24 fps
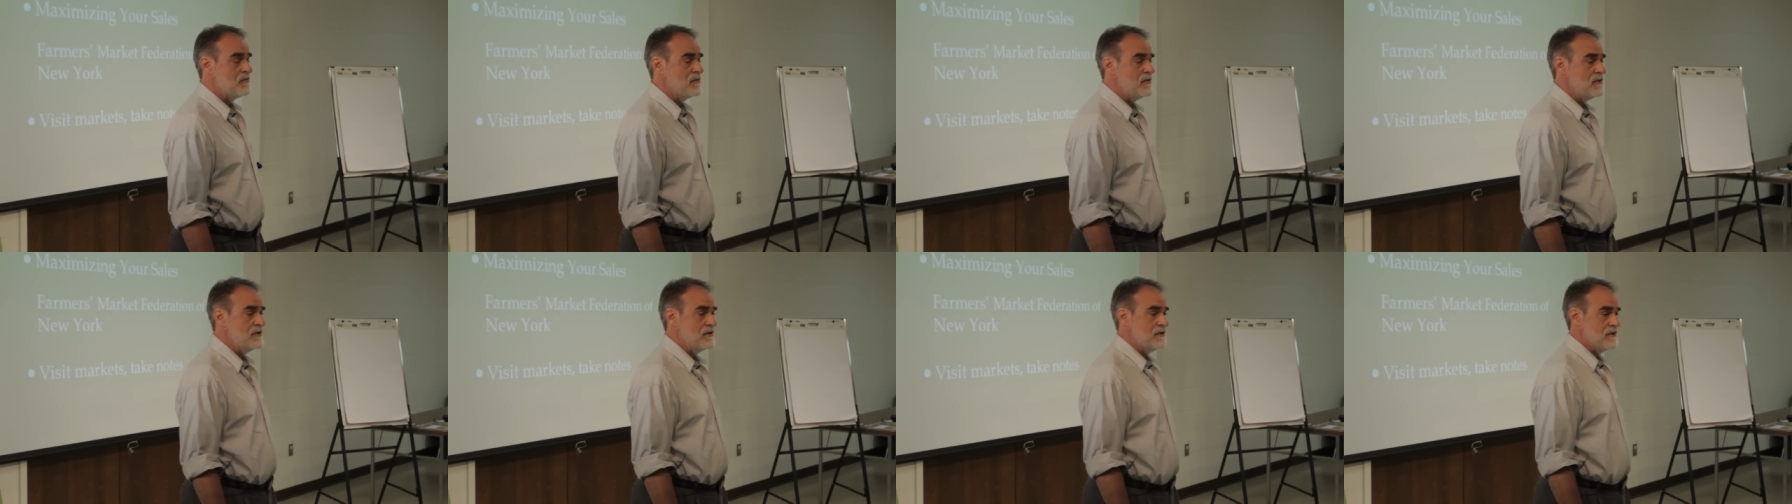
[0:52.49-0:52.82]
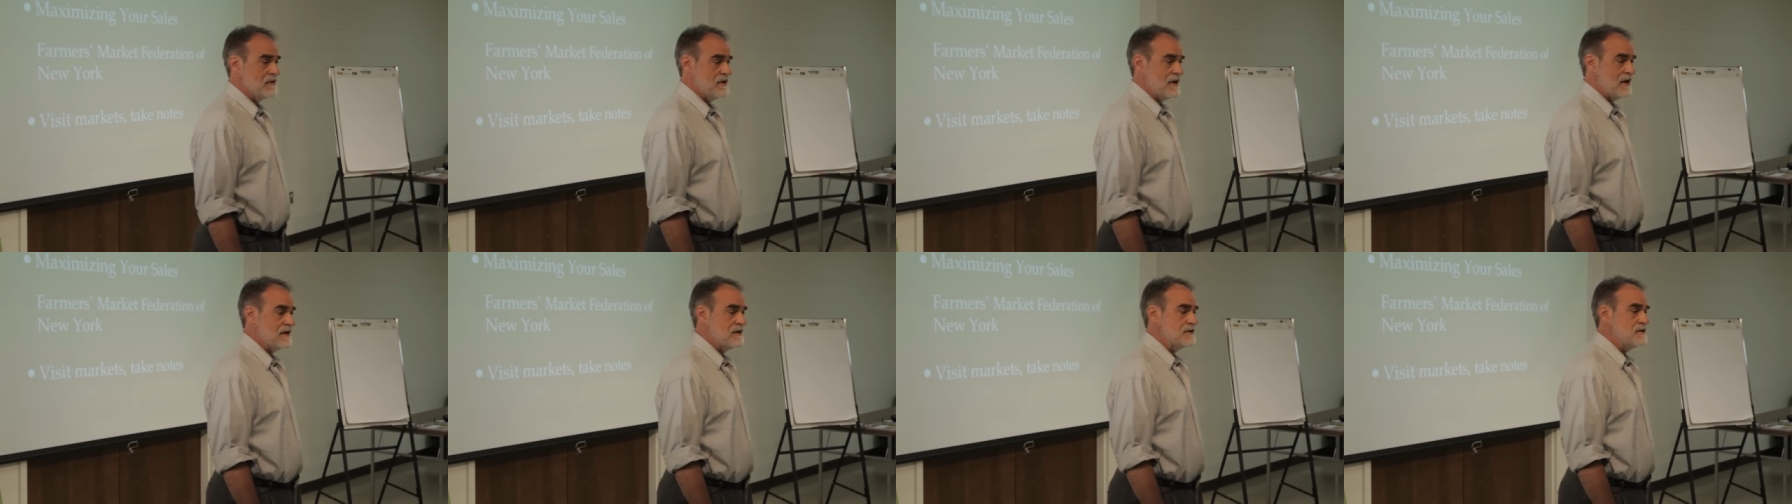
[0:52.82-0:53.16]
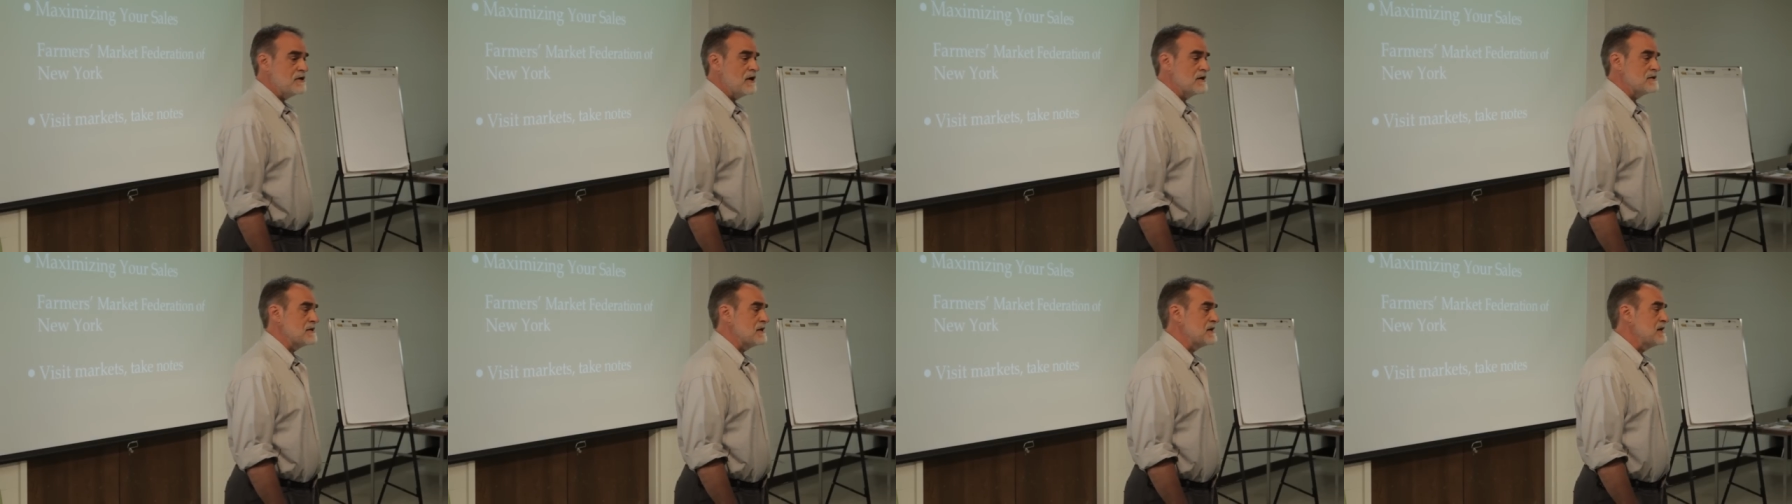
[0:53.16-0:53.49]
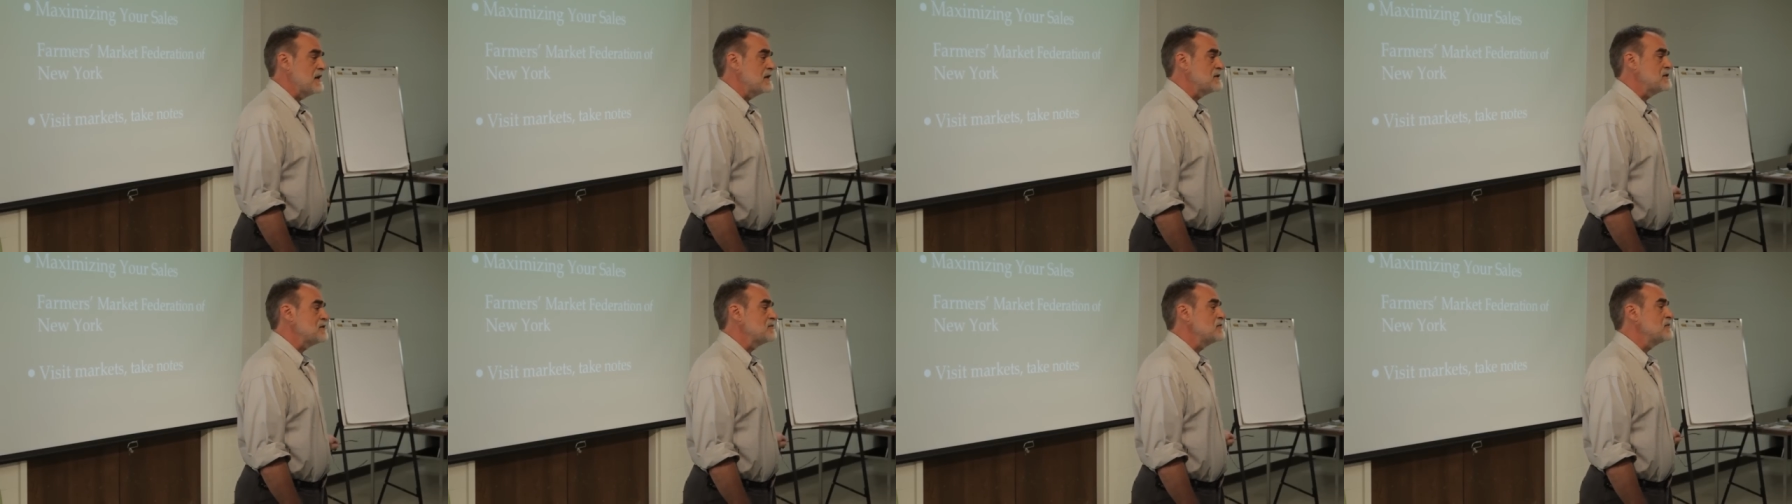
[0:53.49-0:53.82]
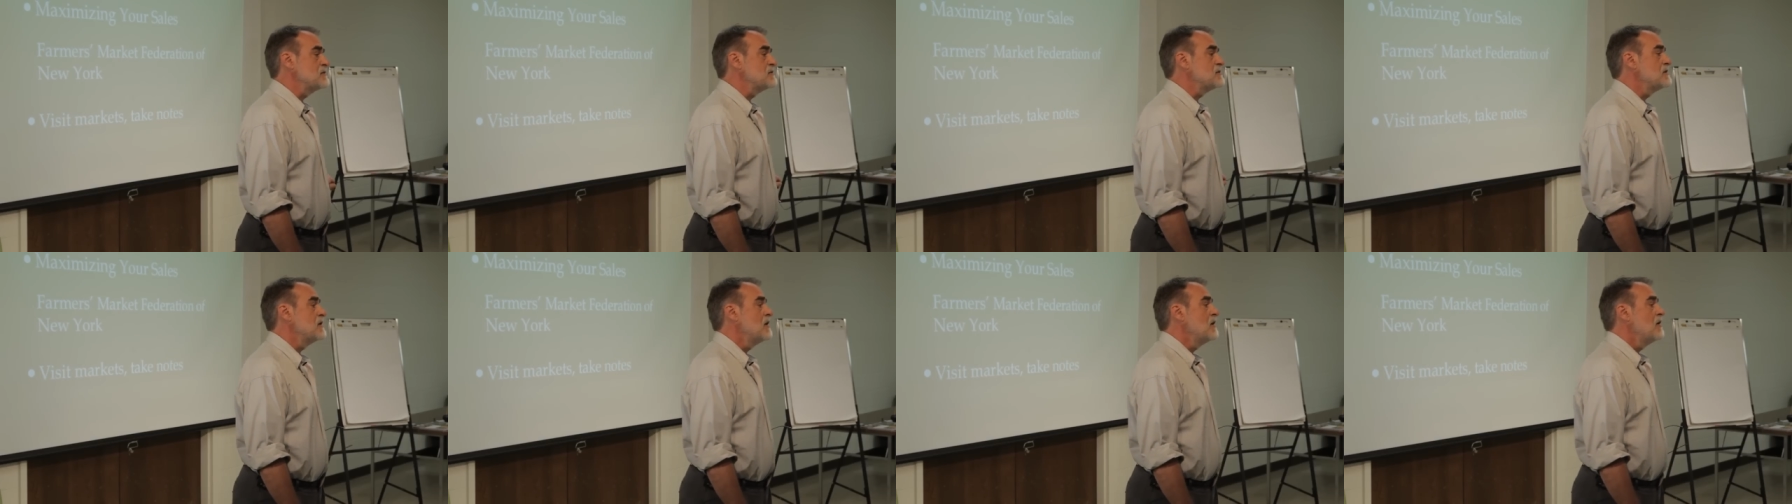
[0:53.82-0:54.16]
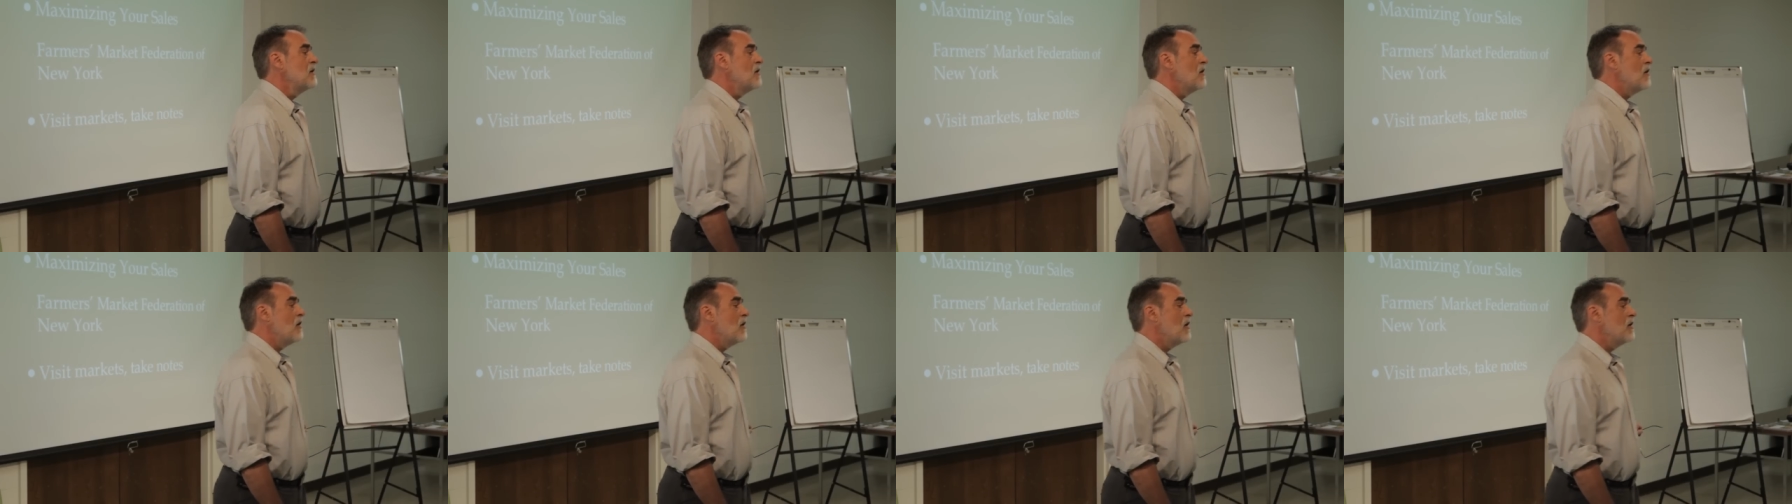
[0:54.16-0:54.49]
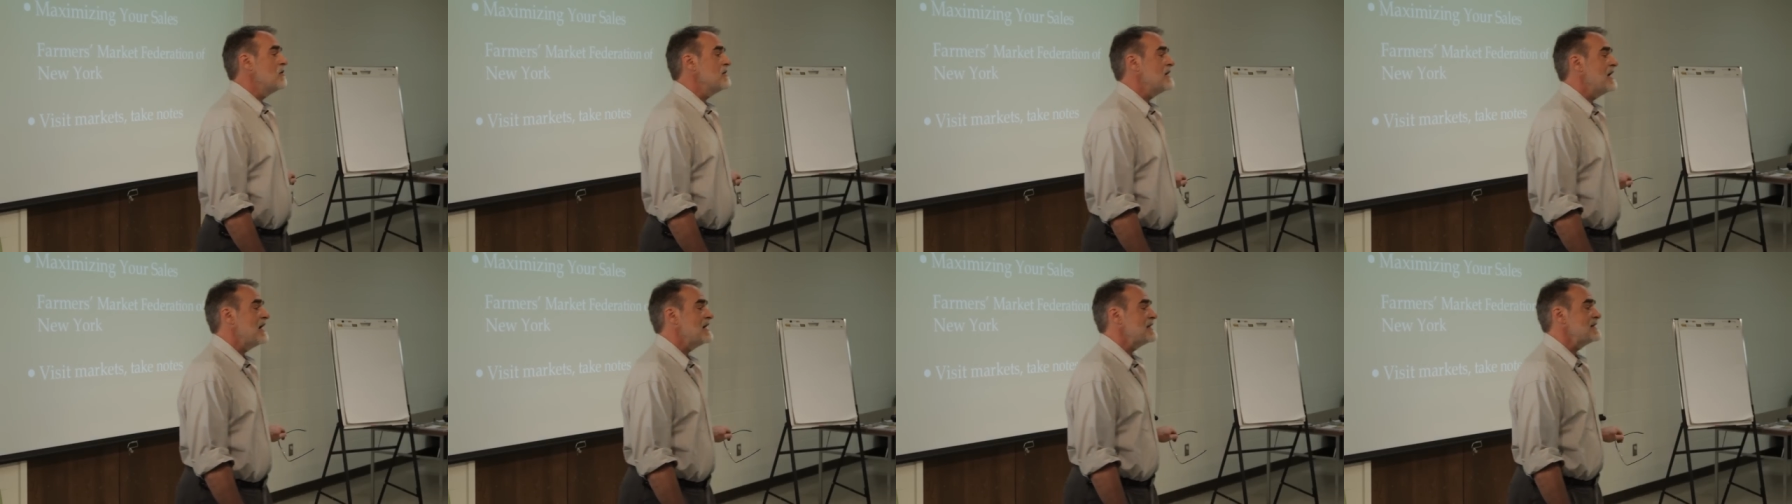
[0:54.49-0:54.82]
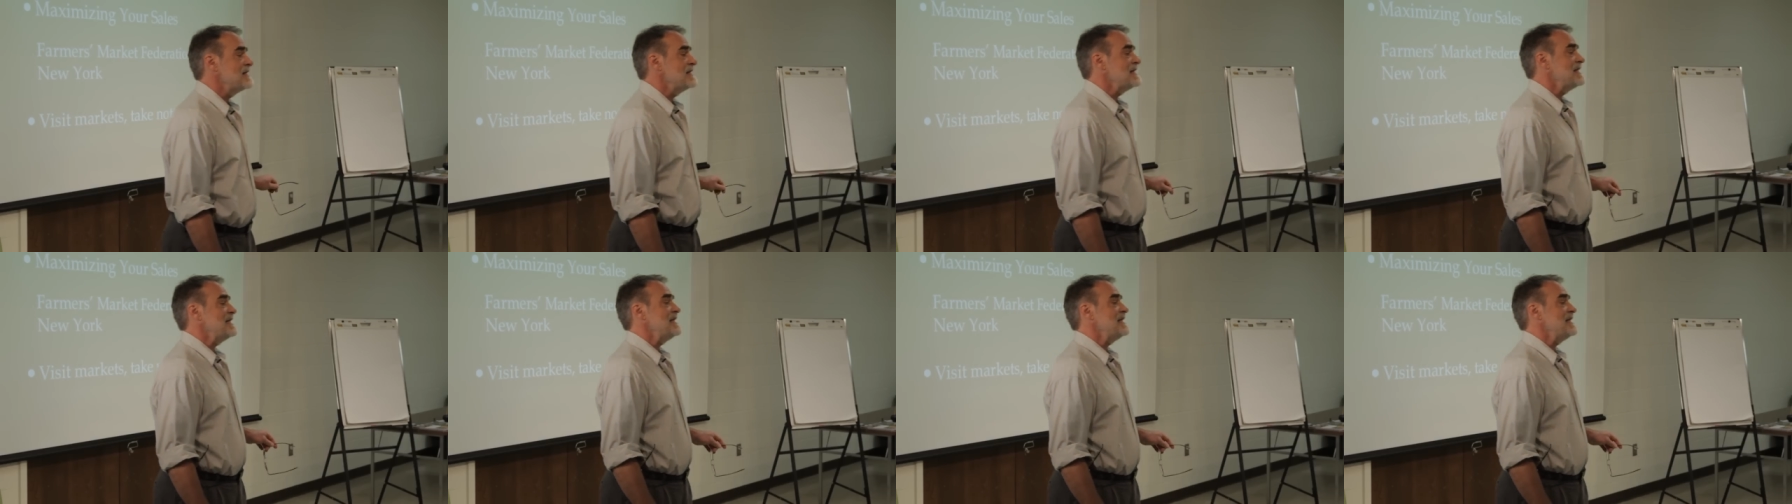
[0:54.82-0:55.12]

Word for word: your how to talk to customers, all that